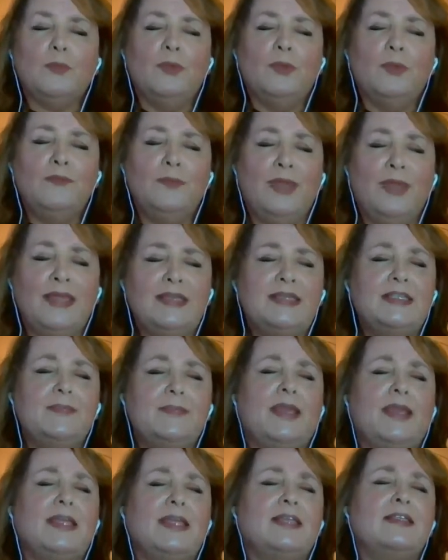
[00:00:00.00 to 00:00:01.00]
we've made a
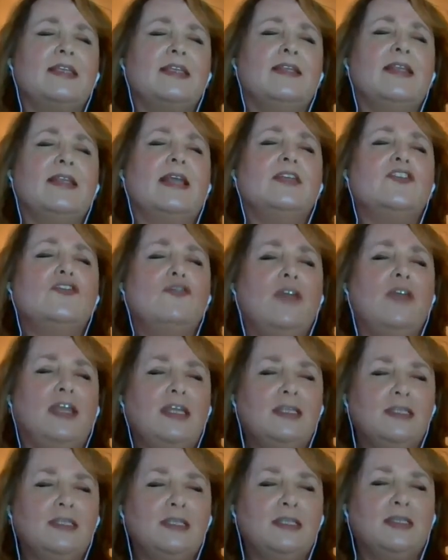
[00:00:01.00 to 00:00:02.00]
space, and that's
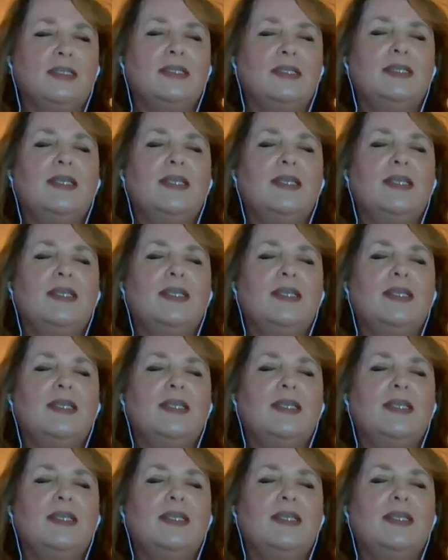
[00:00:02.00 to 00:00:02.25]
great.